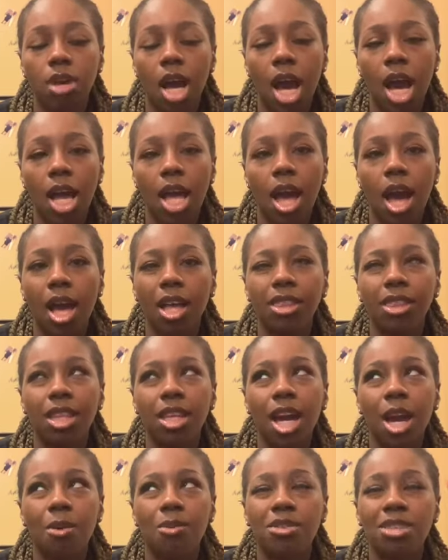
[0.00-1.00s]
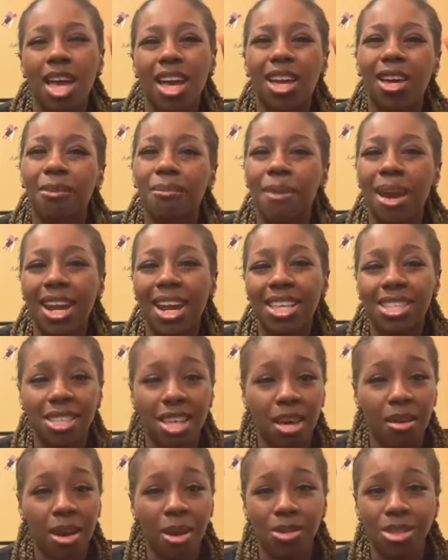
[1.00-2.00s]
I think I was, like, by that
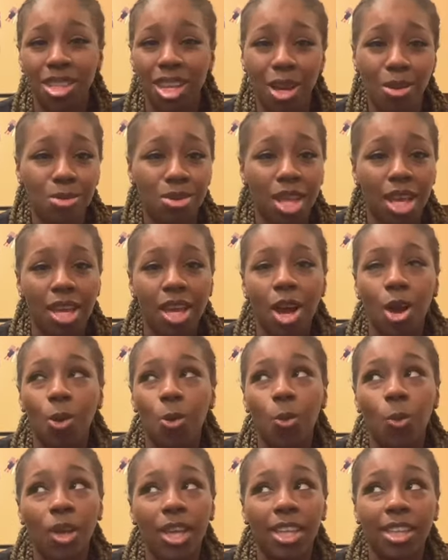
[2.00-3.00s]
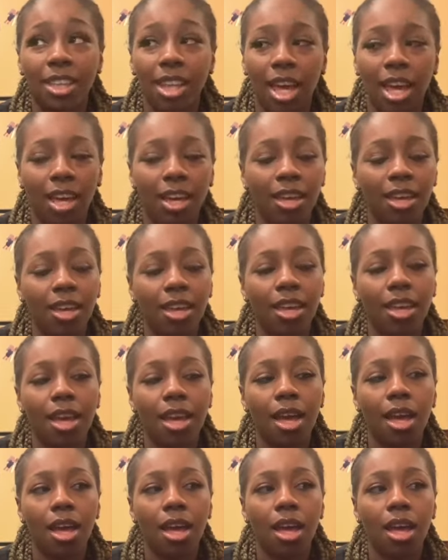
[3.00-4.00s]
time, I think I was, like, a week late.
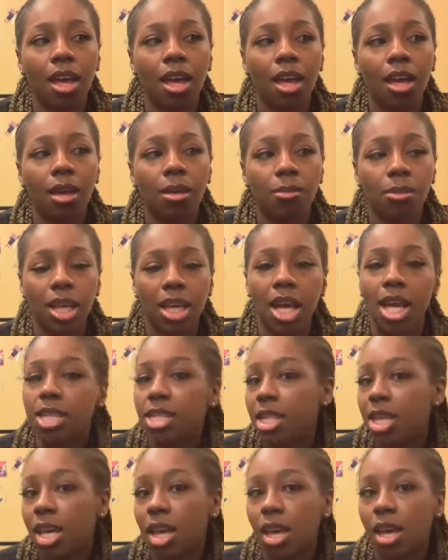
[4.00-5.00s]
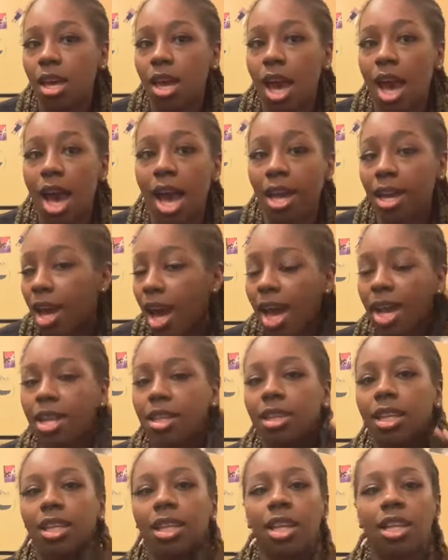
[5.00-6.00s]
Like I said, I didn't
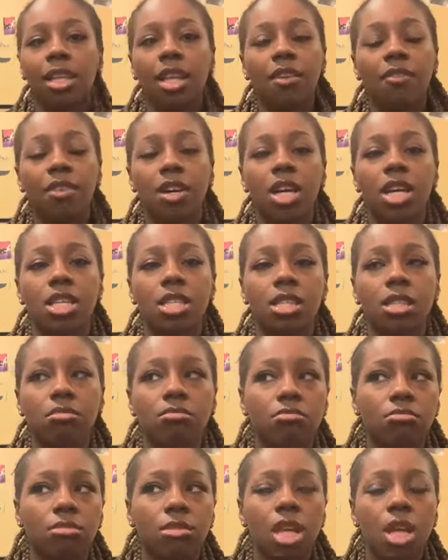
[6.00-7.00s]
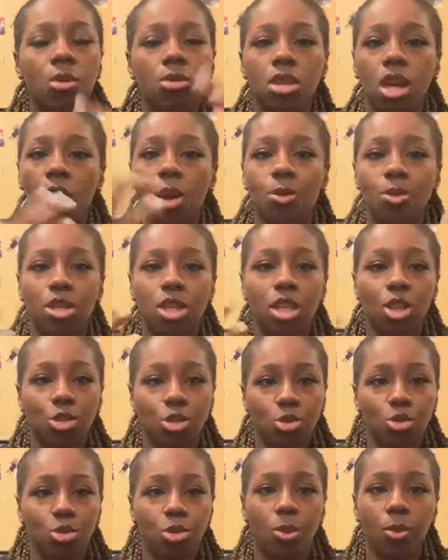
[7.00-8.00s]
think nothing of it because it was always an
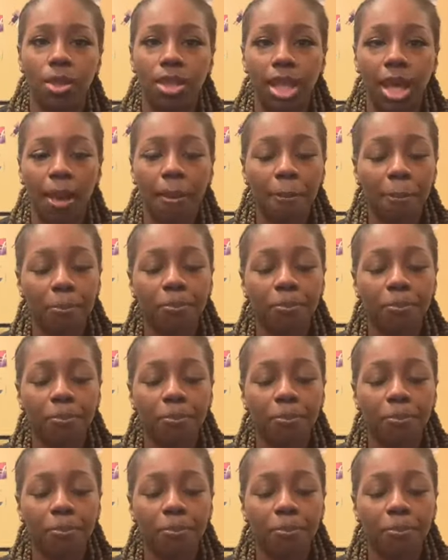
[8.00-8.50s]
issue with that.